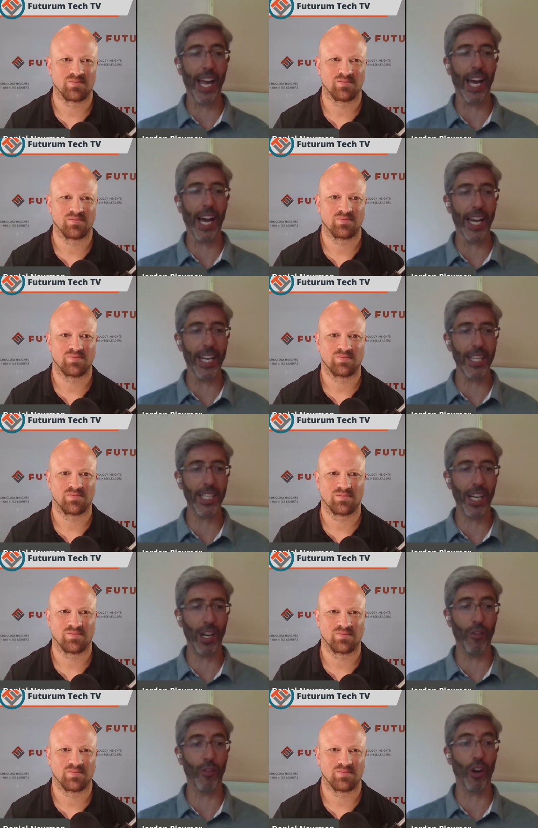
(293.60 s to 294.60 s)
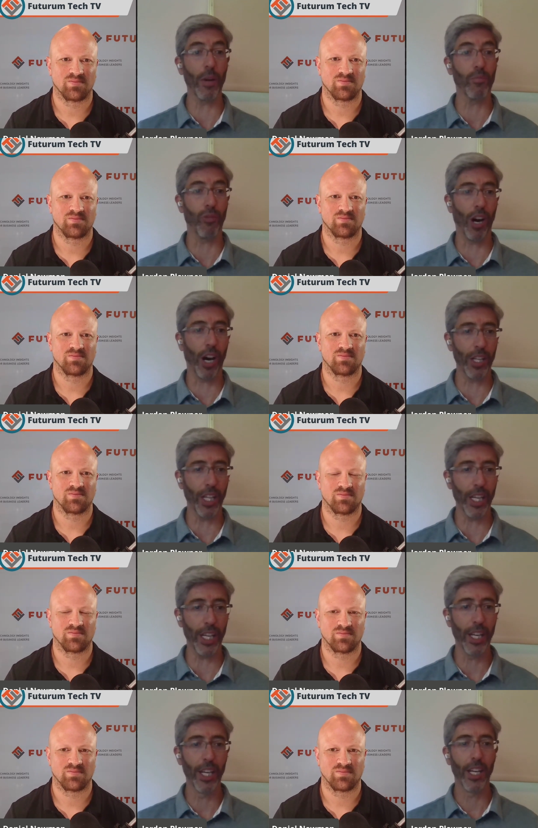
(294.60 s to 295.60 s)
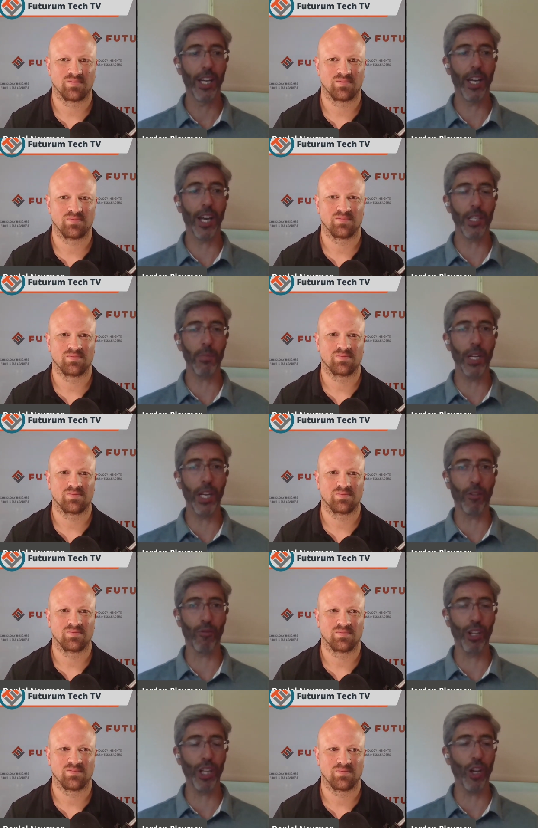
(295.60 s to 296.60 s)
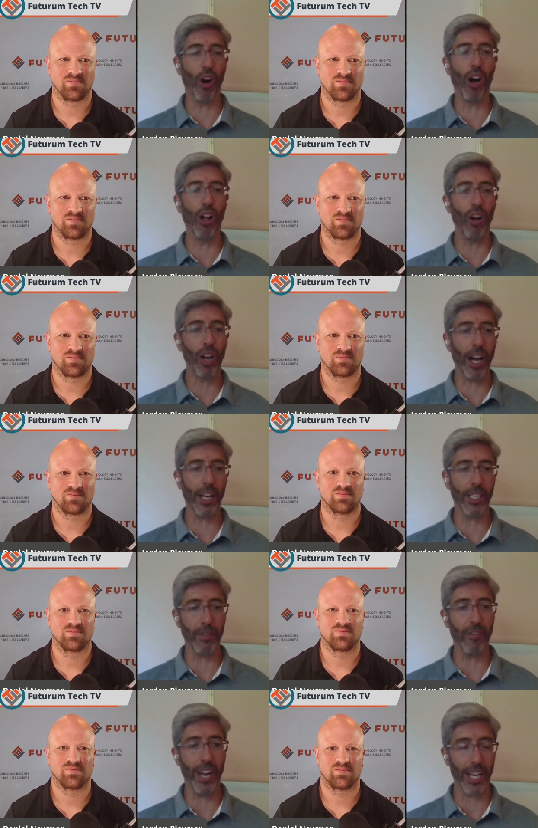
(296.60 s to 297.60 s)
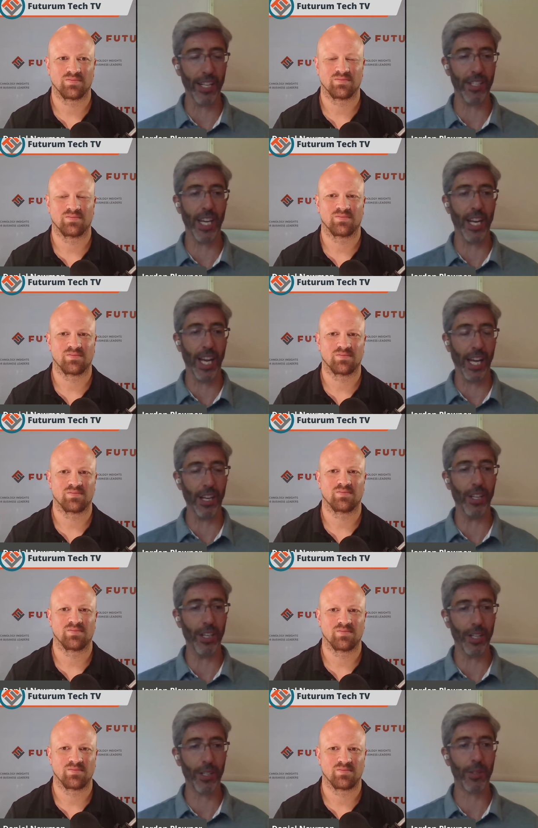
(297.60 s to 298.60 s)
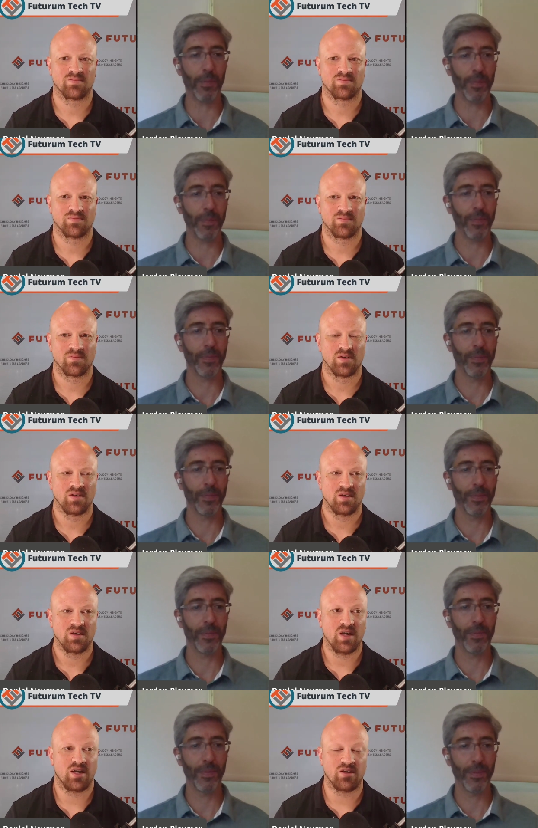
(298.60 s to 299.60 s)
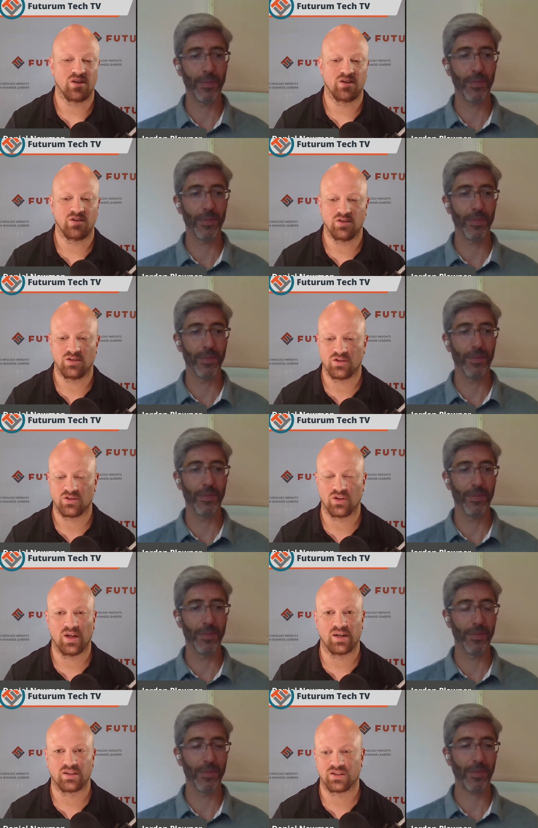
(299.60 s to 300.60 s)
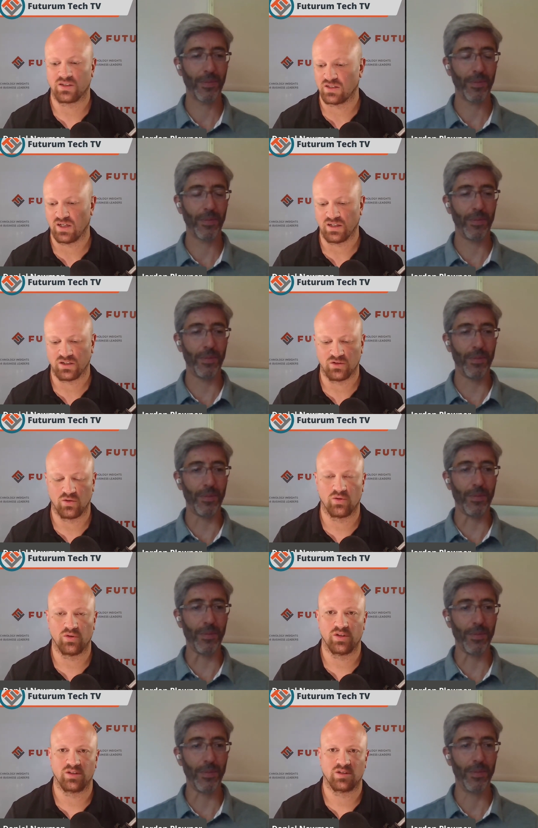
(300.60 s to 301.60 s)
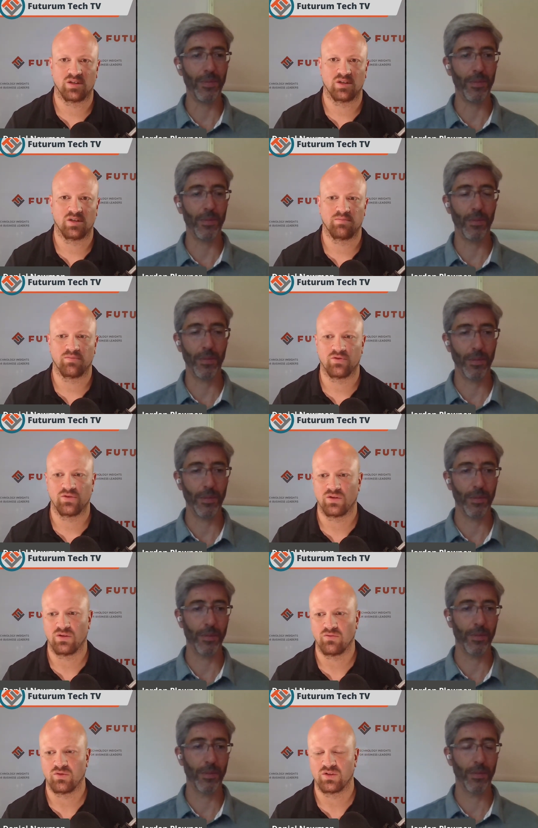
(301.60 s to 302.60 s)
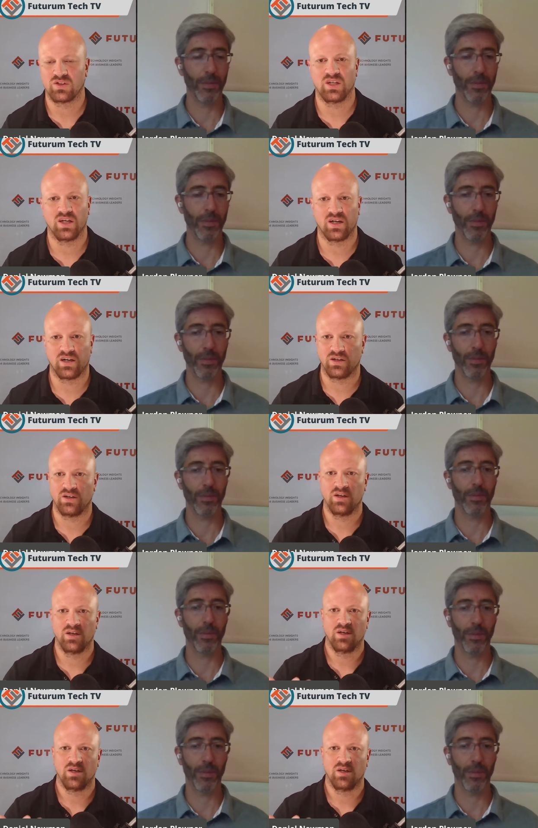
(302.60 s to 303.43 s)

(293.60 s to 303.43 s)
Speaker 1: AI at Intel very broadly as meaning really all kinds of advanced data analytics.
Speaker 2: Yeah, and there's a lot of success stories with Xeon,